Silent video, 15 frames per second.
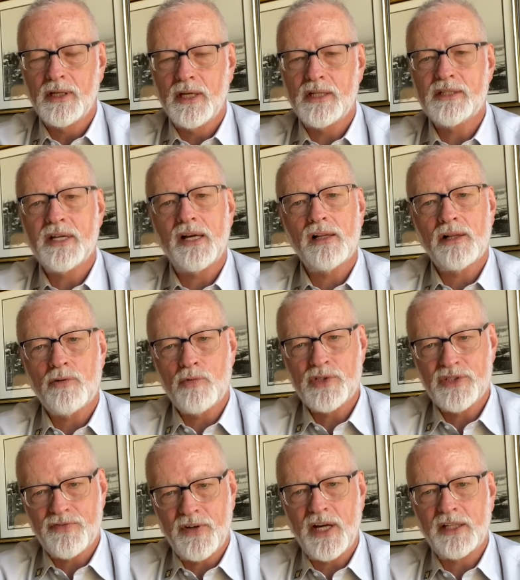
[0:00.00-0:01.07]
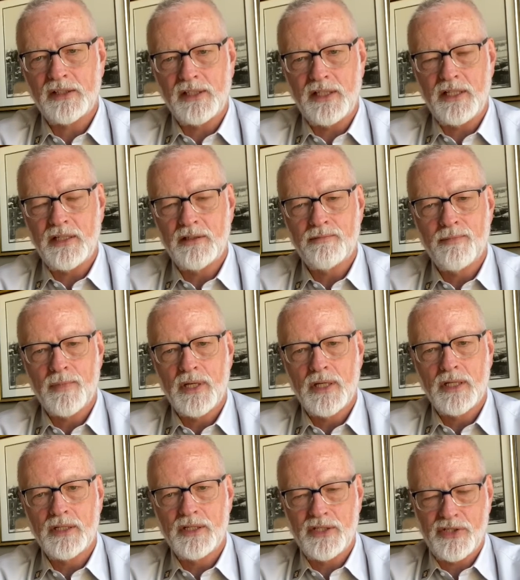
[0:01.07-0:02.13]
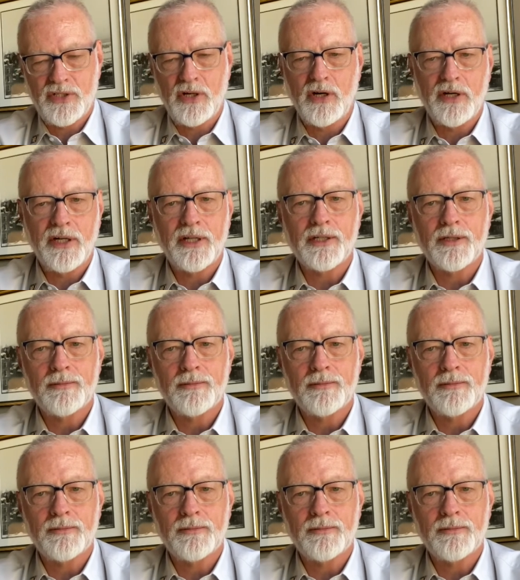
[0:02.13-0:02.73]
until it was finally discarded.